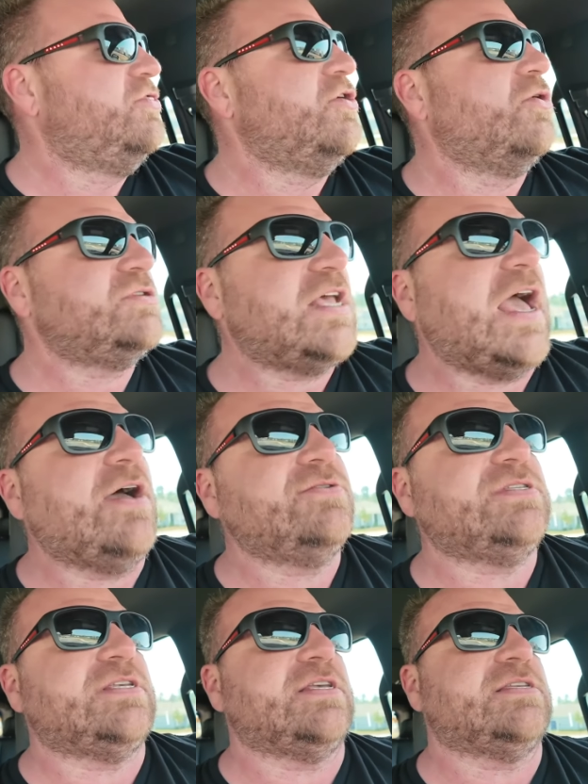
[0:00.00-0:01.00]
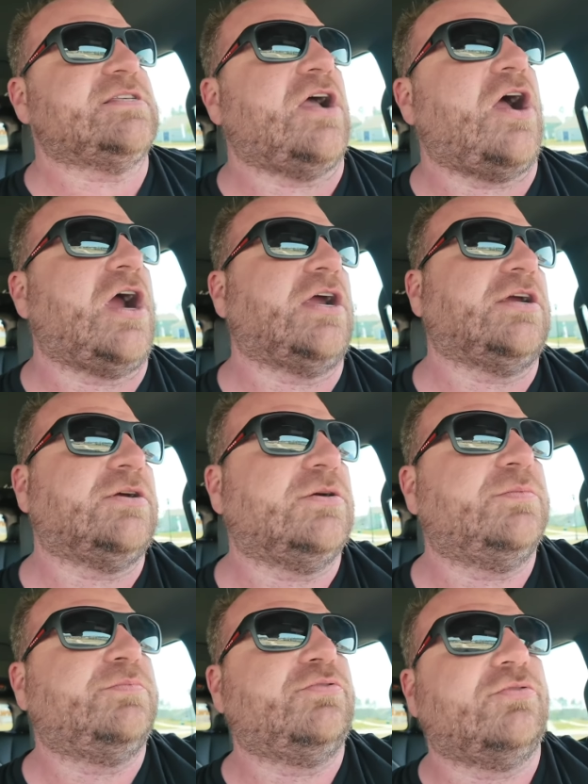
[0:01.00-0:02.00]
Those houses are
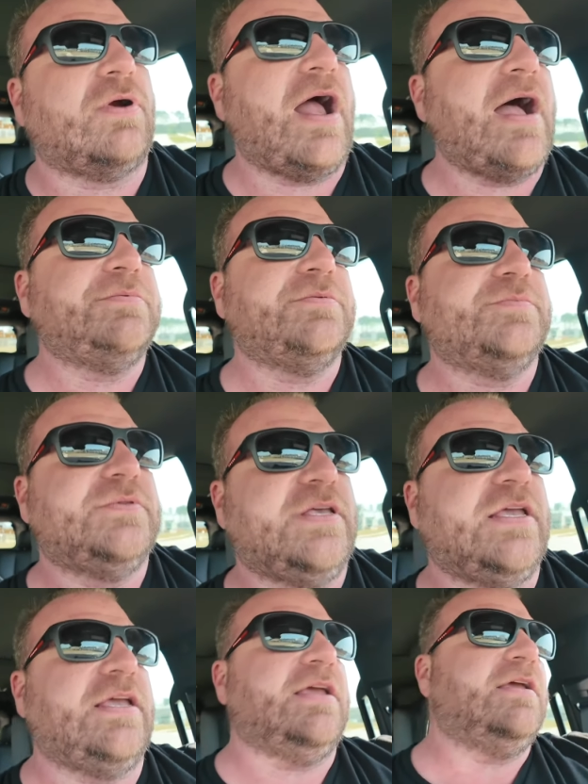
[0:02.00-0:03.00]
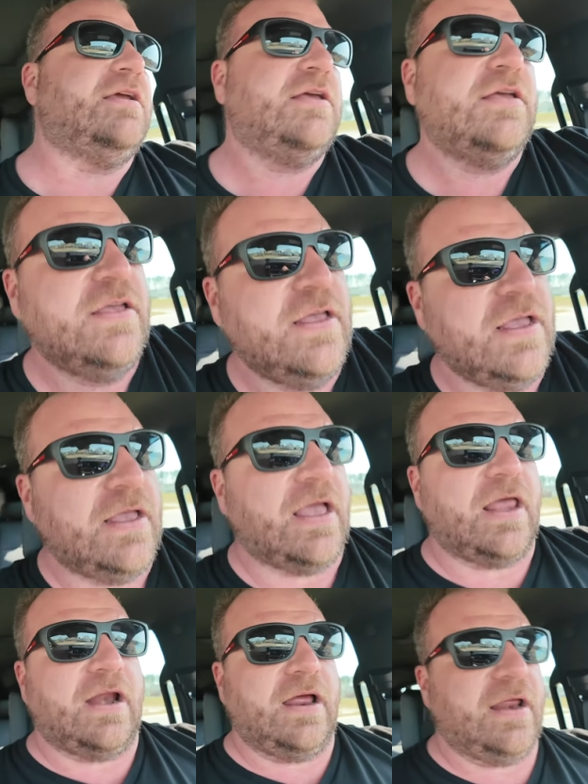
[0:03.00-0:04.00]
probably
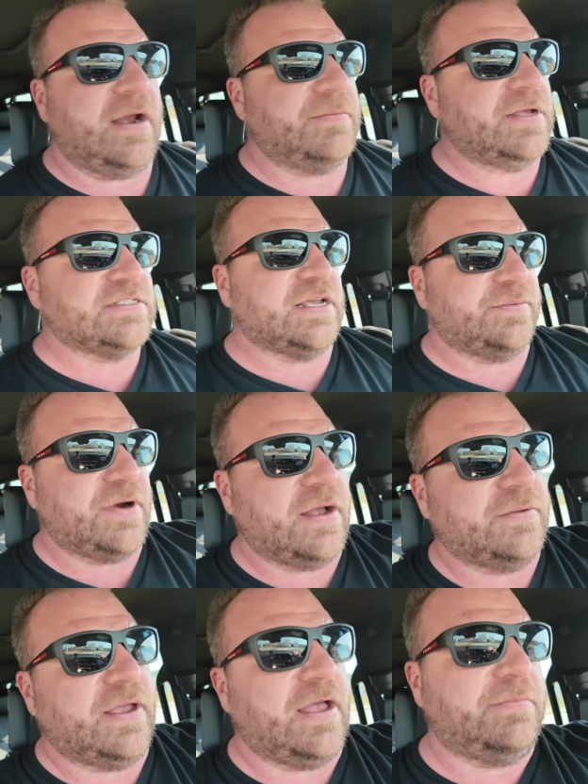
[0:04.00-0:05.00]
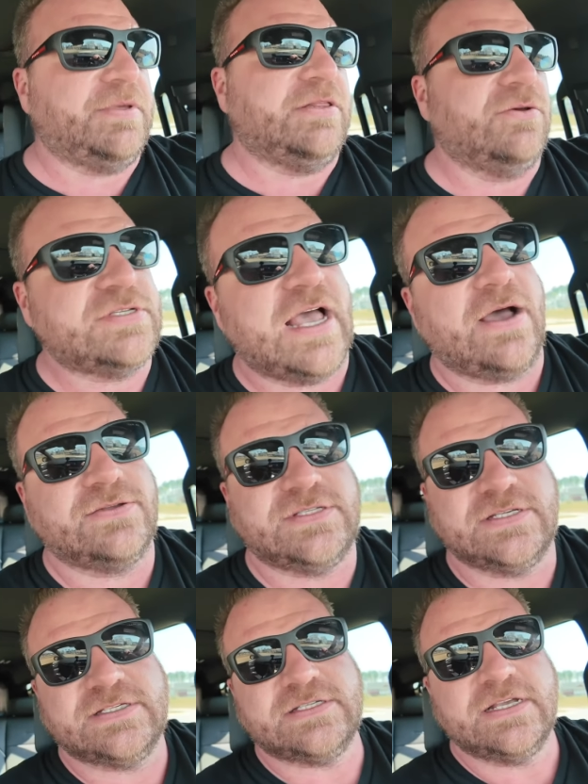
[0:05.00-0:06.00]
and, I'm not saying probably. I mean, those
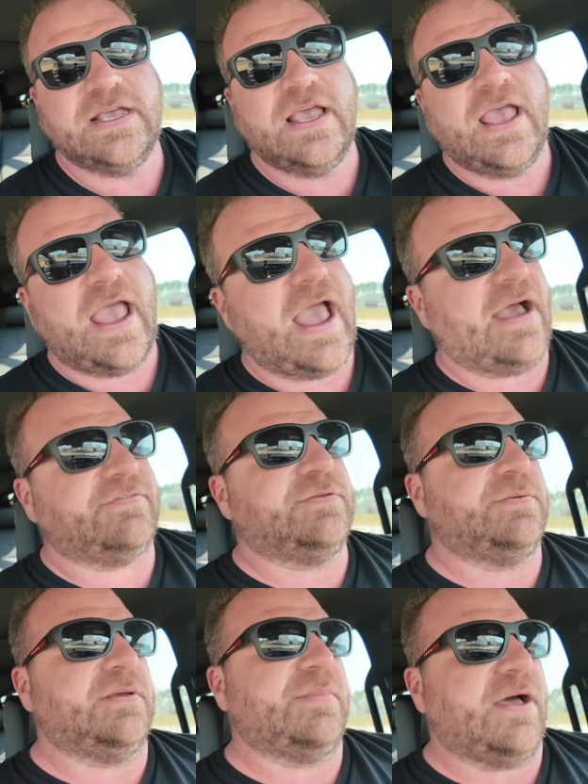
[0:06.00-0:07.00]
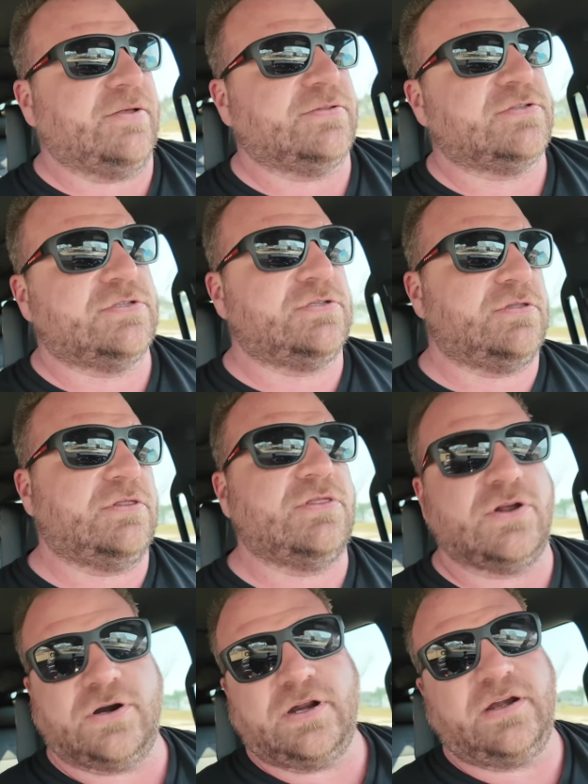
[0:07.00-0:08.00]
houses have to be about
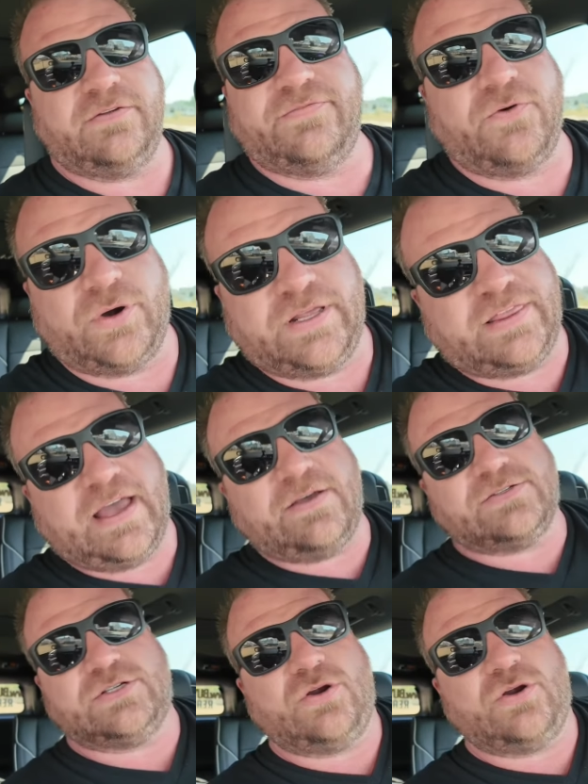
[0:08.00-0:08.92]
30 to 40,000